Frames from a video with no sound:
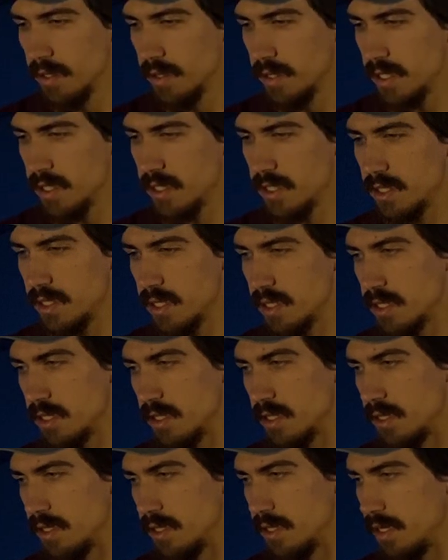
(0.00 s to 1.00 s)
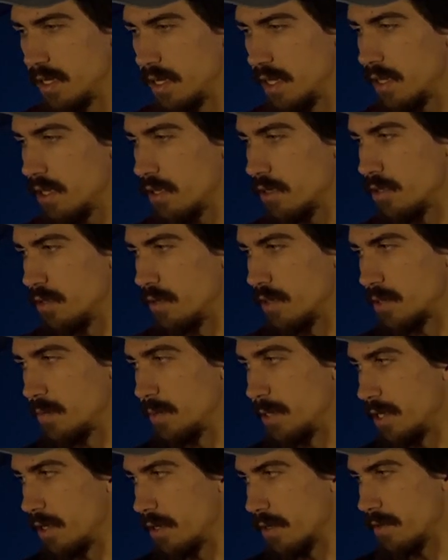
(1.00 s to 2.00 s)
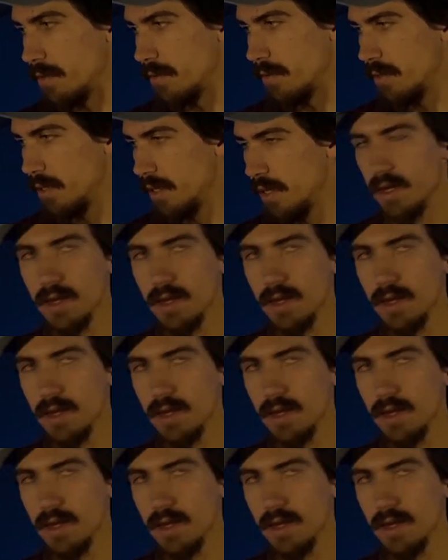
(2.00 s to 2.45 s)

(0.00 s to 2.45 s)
This is a neat little USB dongle